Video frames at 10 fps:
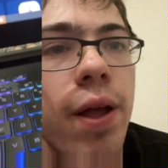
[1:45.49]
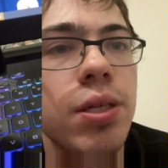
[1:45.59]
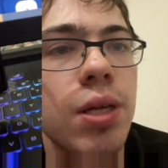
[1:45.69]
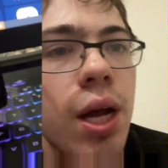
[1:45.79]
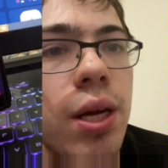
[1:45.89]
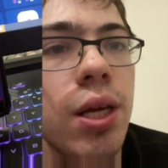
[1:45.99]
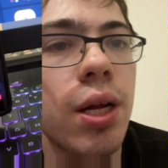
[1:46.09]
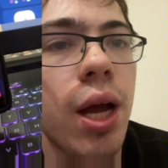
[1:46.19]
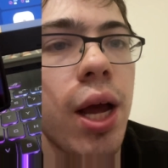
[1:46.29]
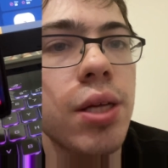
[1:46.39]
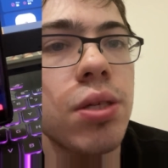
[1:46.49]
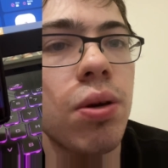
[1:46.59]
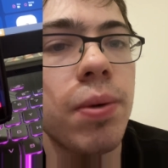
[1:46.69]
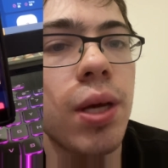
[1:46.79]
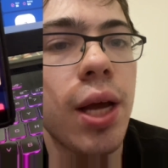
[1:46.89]
It's not needed, guys.
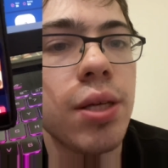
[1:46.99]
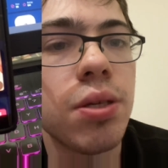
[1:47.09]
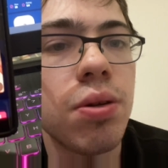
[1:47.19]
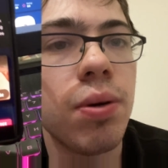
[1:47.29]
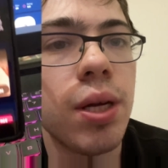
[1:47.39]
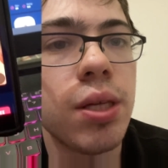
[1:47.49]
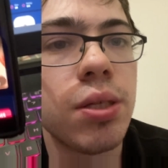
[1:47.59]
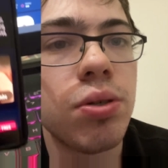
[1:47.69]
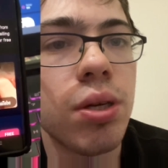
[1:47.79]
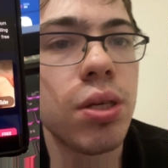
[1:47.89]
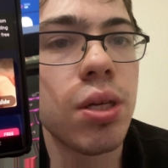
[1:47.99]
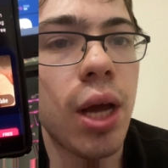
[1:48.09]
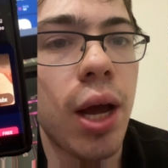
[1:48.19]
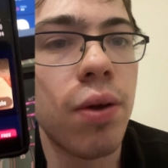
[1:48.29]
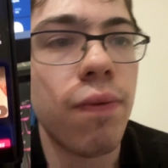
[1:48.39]
Nobody has to do it. It's just
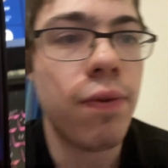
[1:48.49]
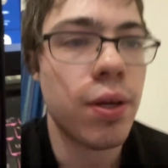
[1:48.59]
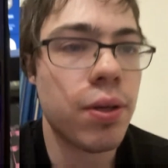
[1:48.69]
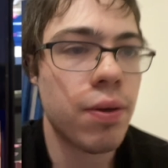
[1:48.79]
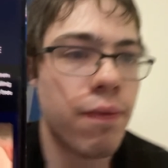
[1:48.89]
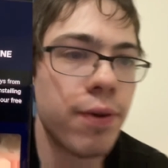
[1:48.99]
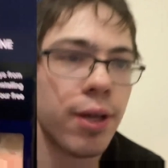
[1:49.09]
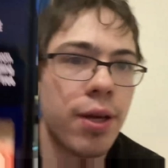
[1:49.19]
how you feel. You feel like